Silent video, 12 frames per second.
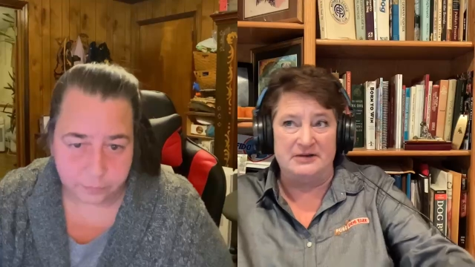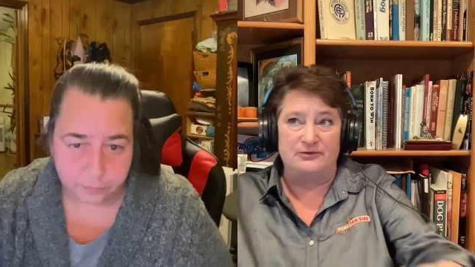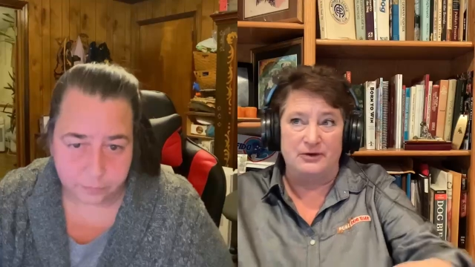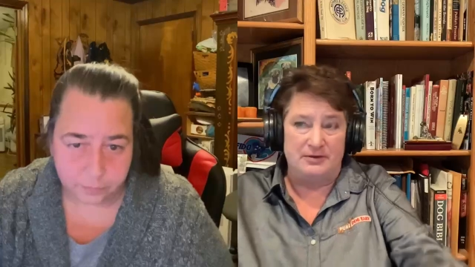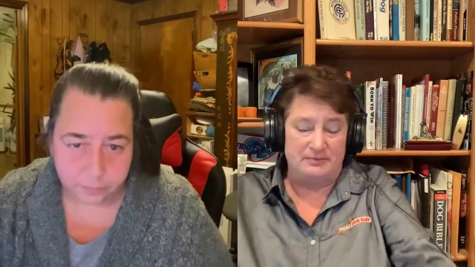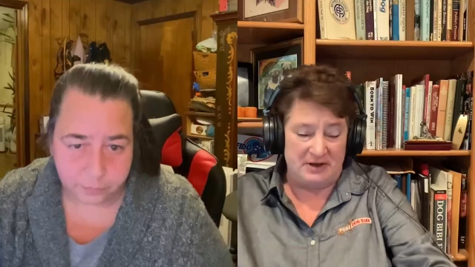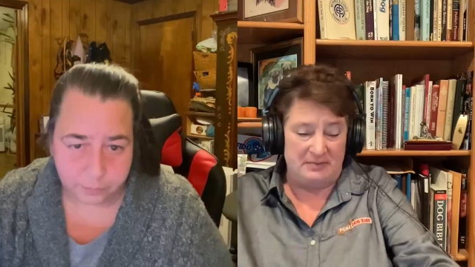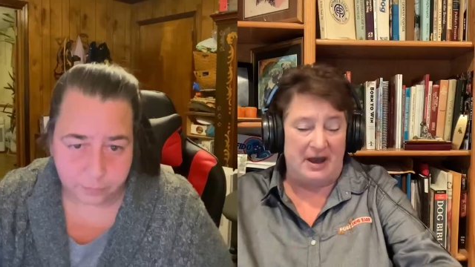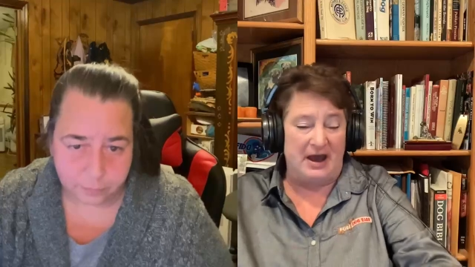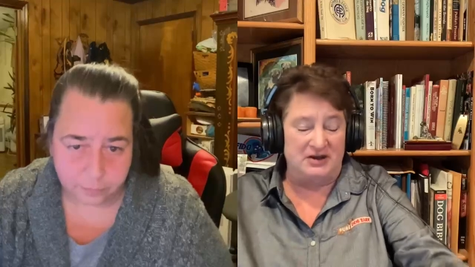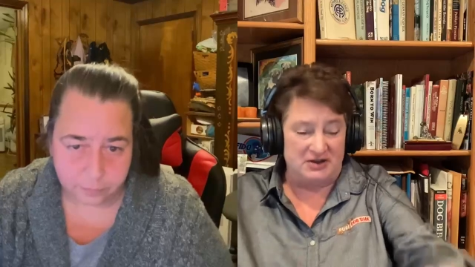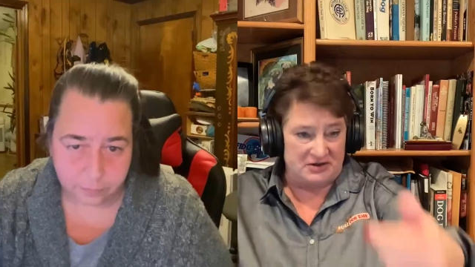Speaker 1: different pee
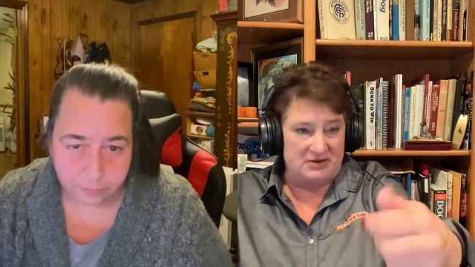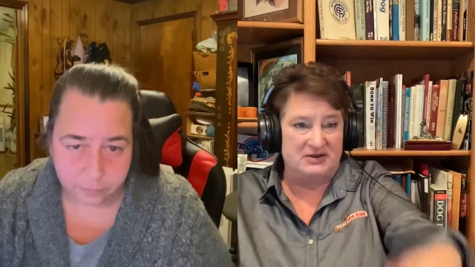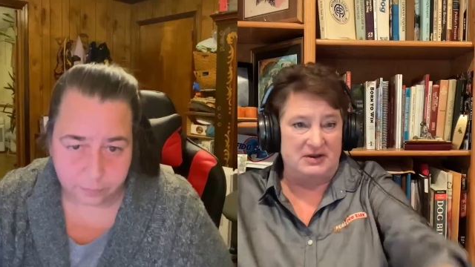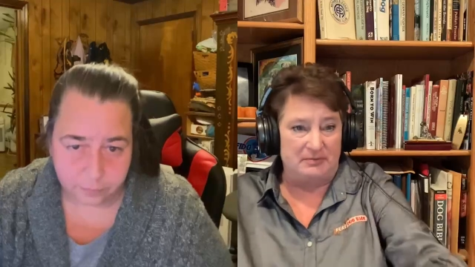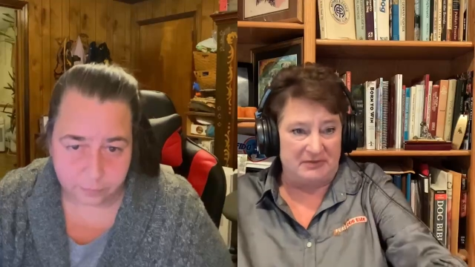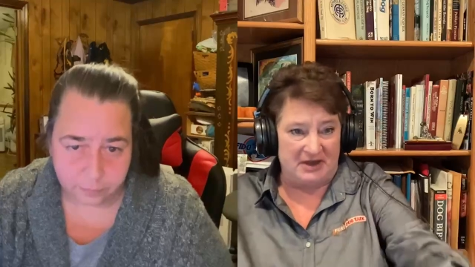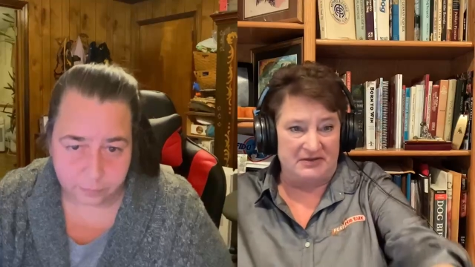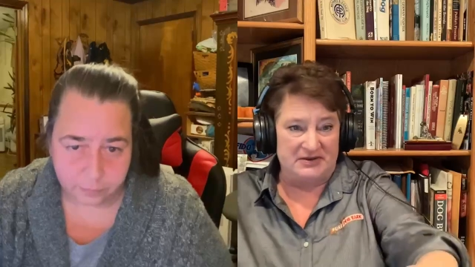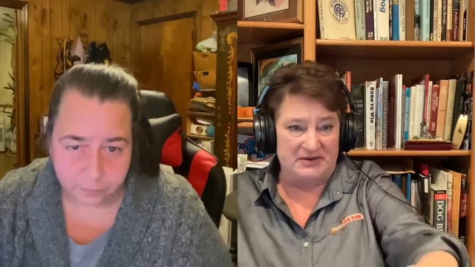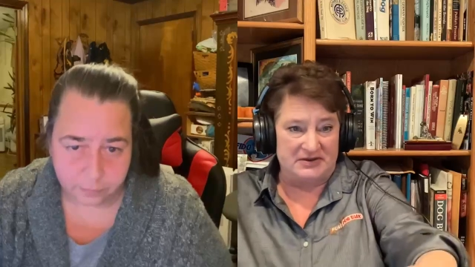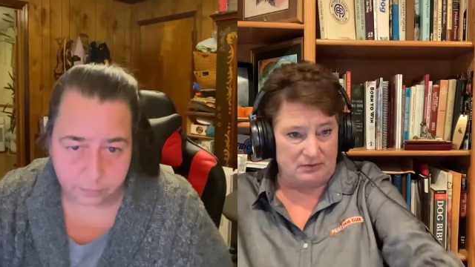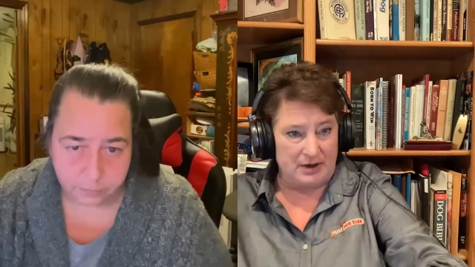pad, just something,
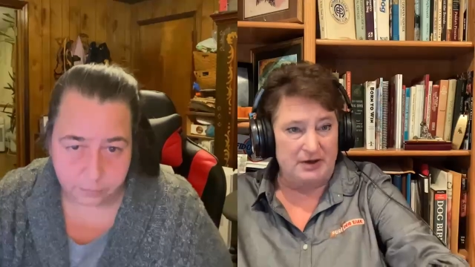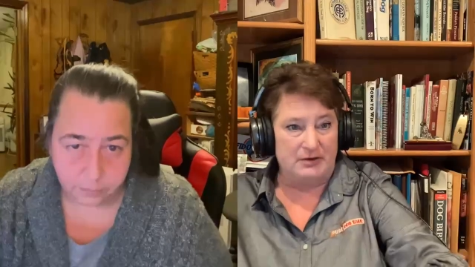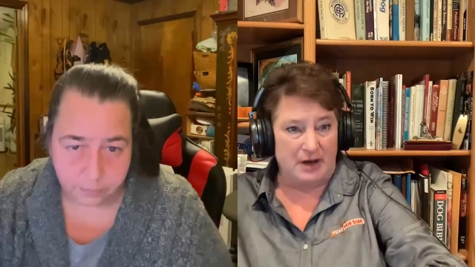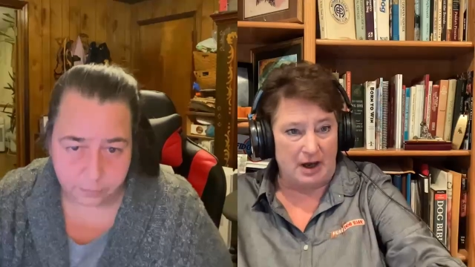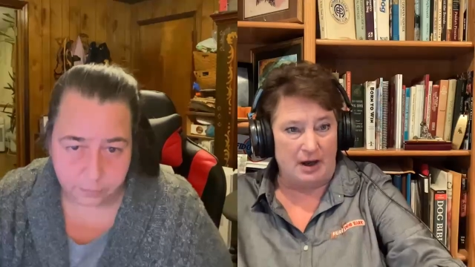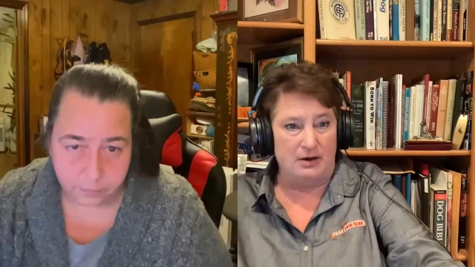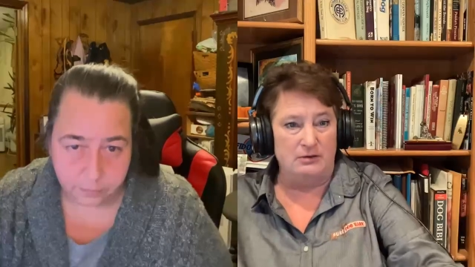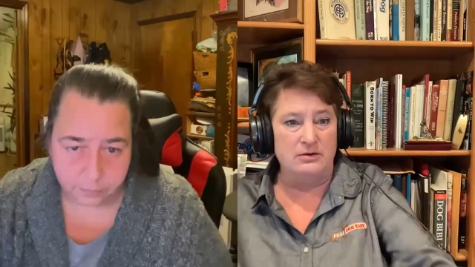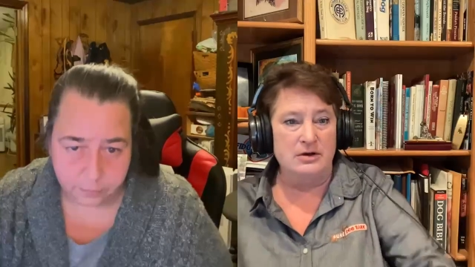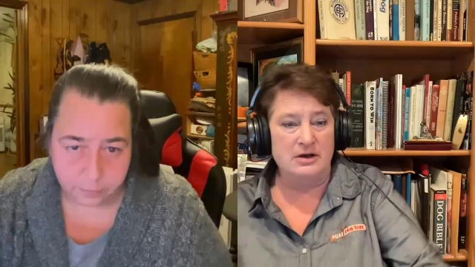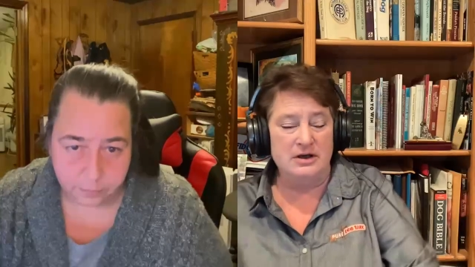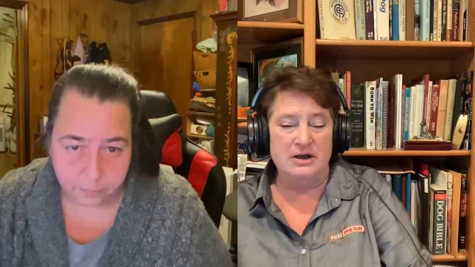this is where you go,
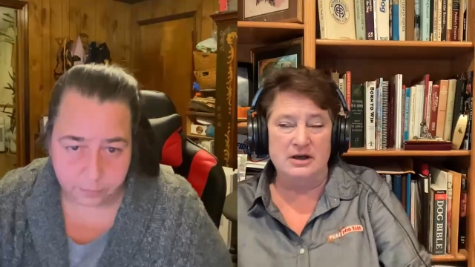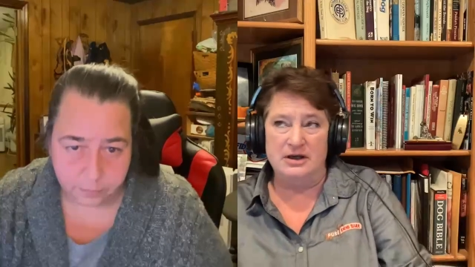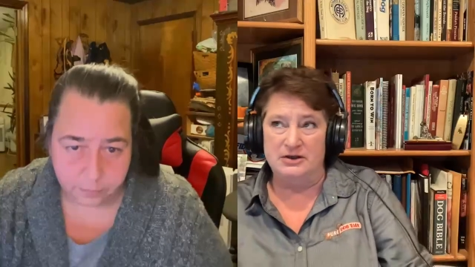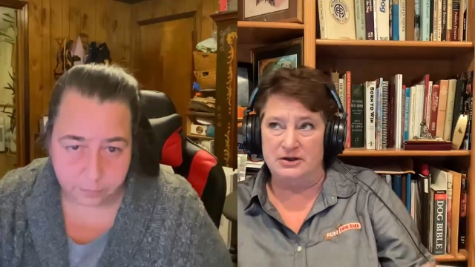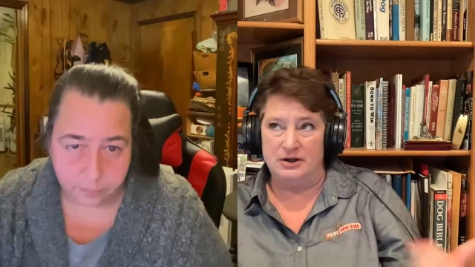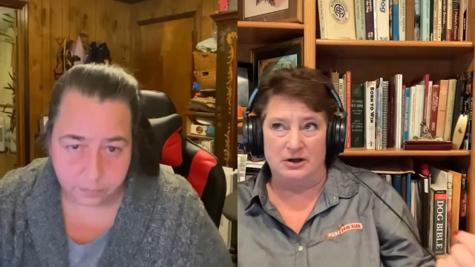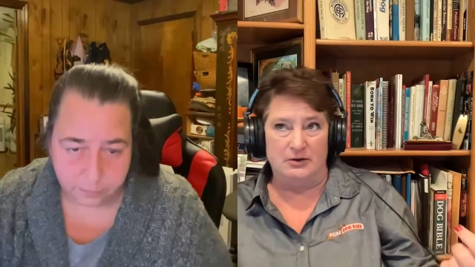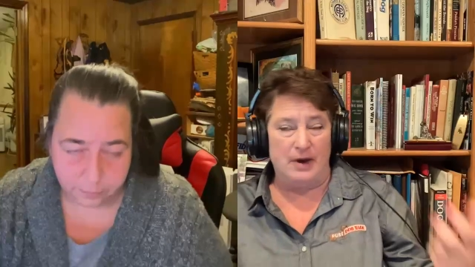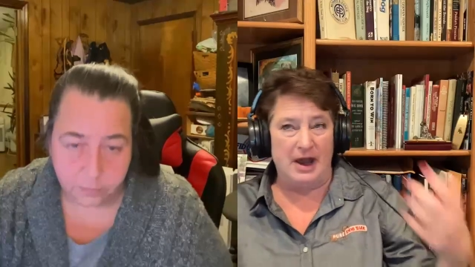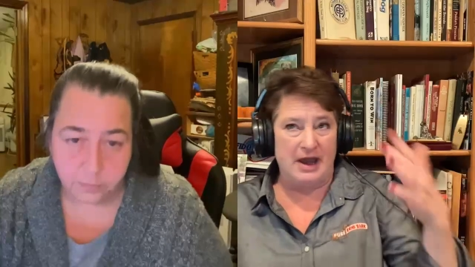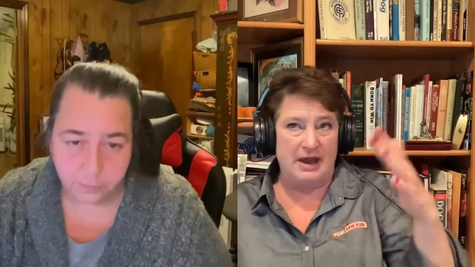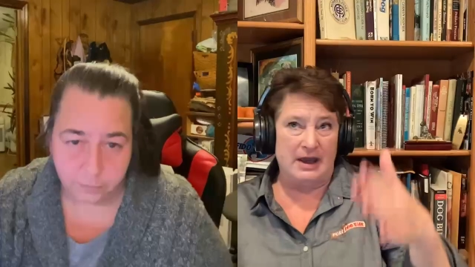took it
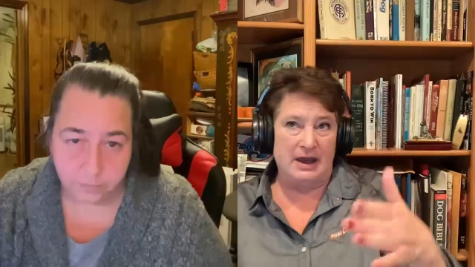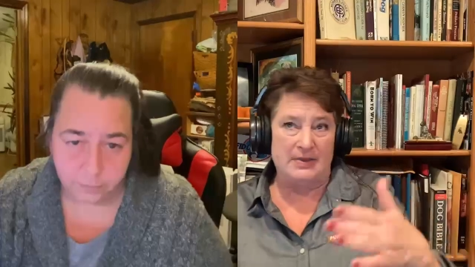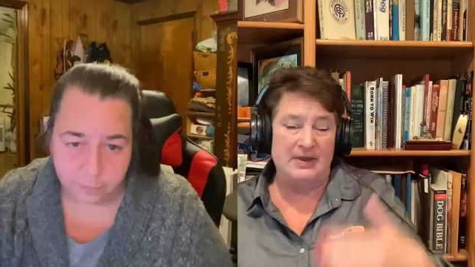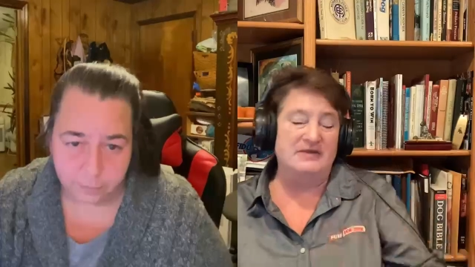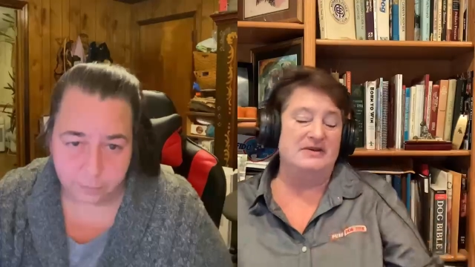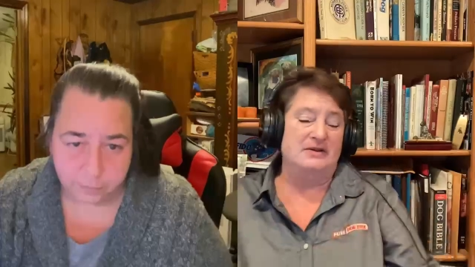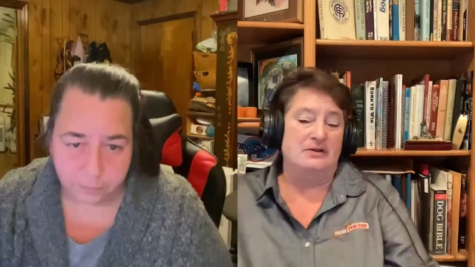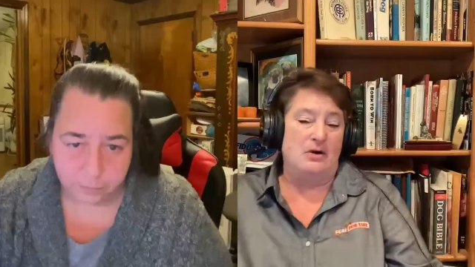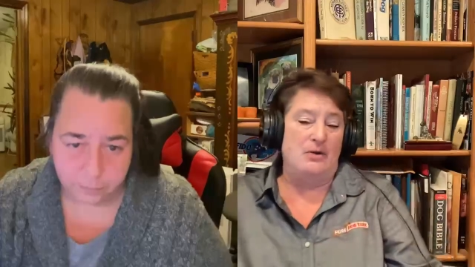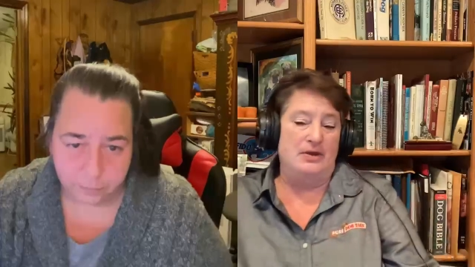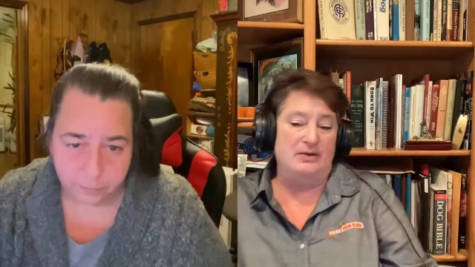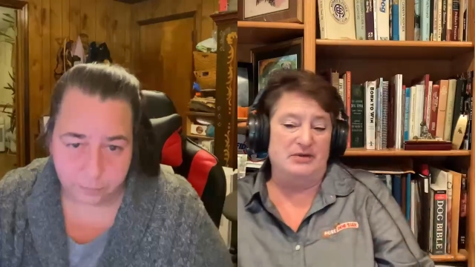away mm -hmm. and they still
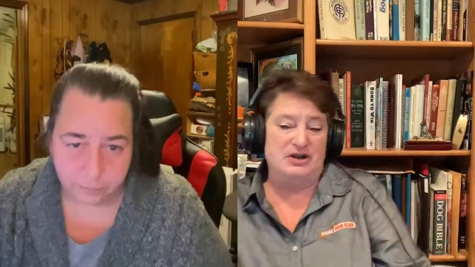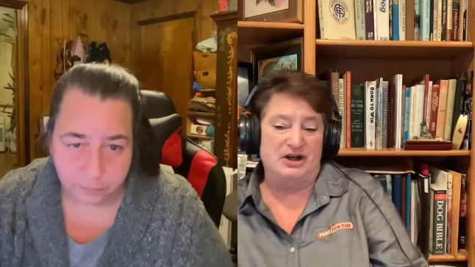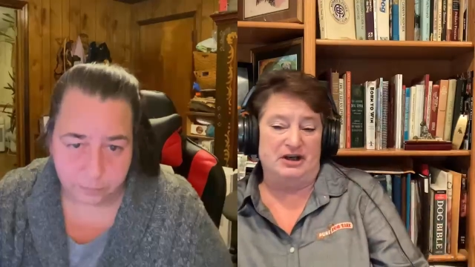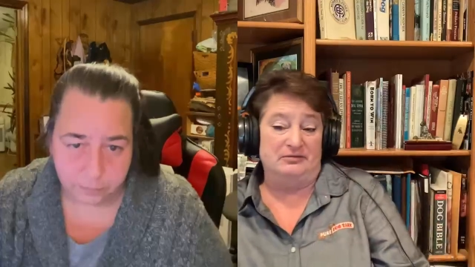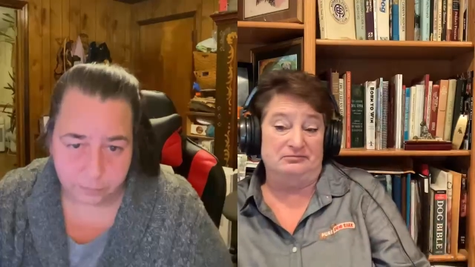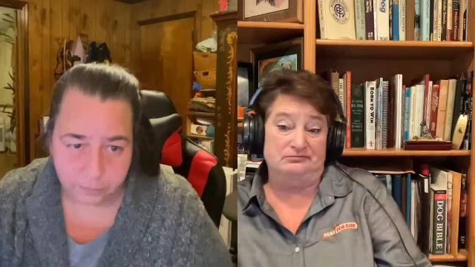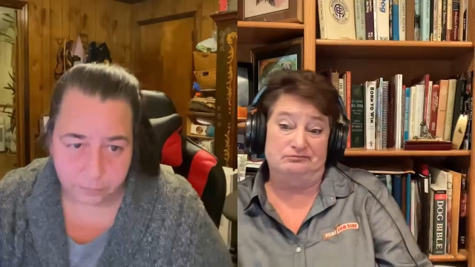go on the machine.